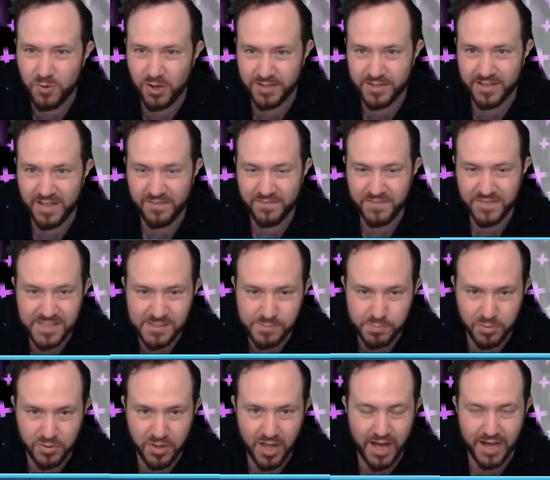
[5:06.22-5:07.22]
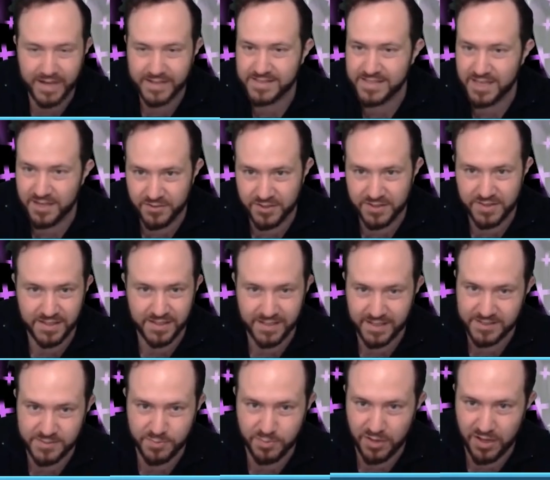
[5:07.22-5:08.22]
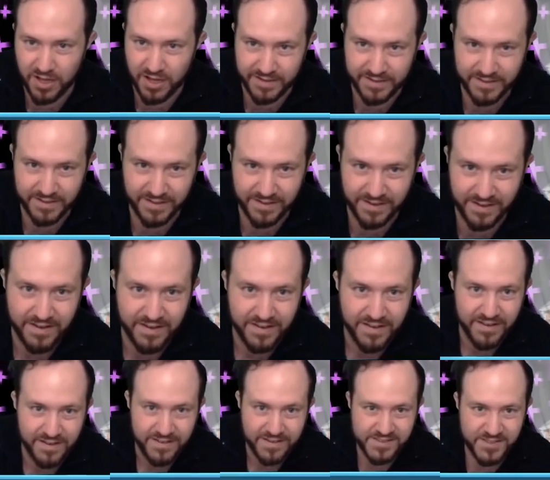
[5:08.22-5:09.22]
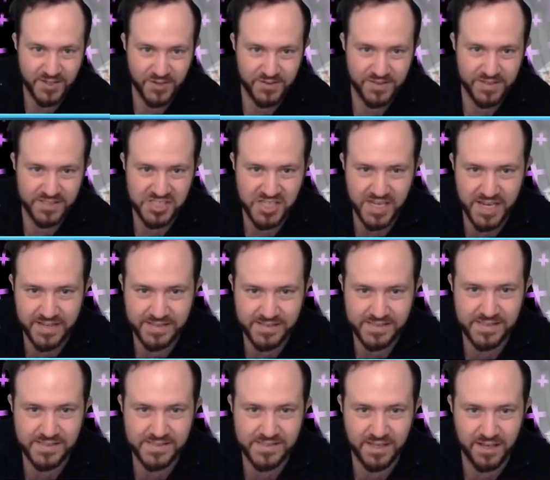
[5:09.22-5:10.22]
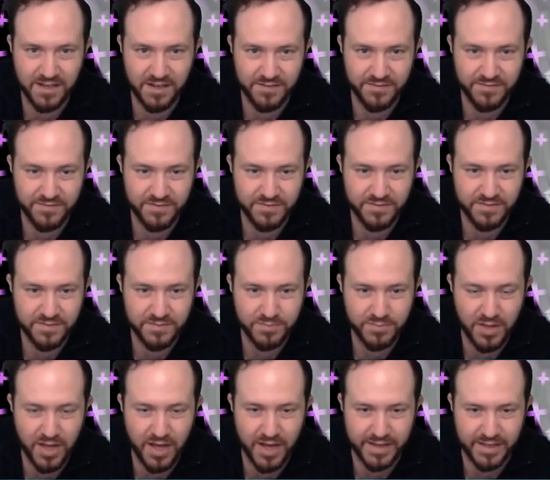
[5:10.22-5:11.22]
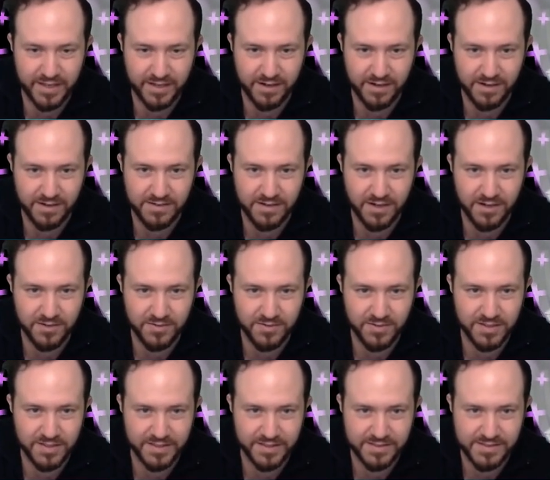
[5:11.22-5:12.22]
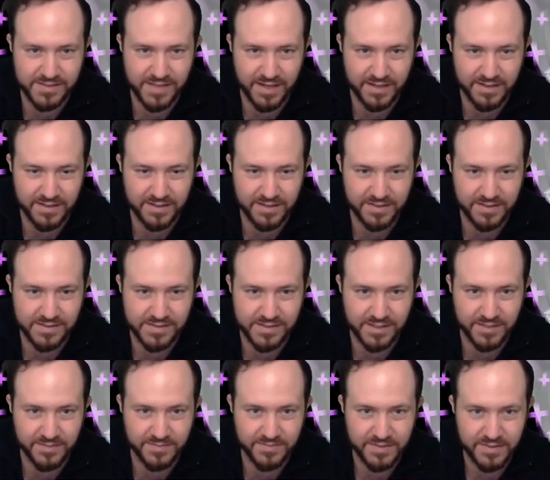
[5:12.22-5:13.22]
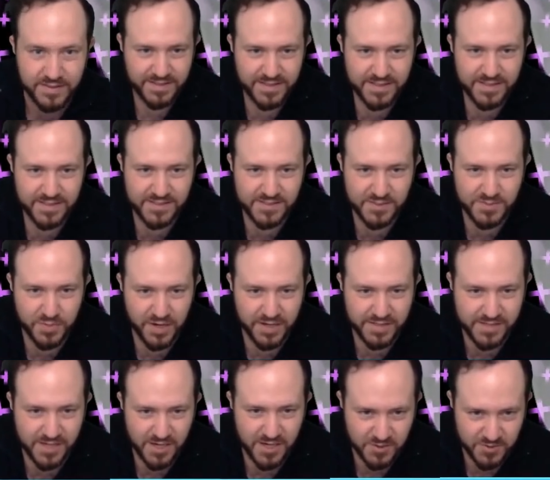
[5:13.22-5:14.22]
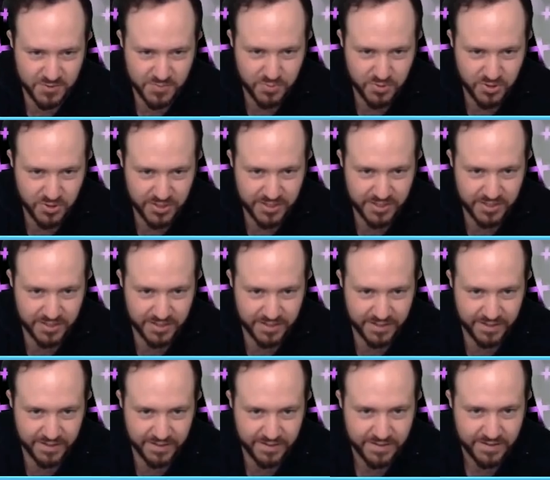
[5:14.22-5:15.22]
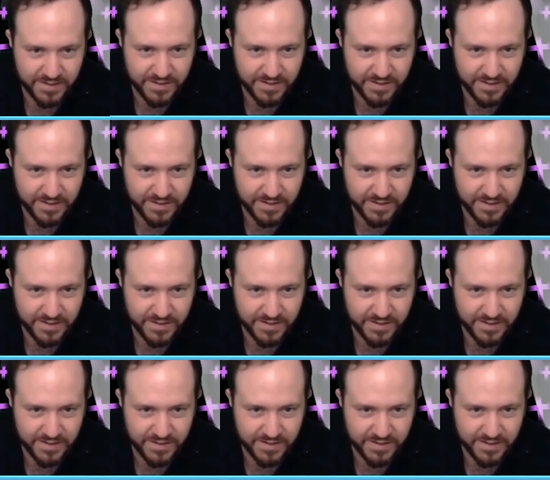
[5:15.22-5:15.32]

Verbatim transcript: one, if this blocks, everything gets blocked here. So the chances of blocking are, are really exactly the same. I think the surprise guard was pretty good here.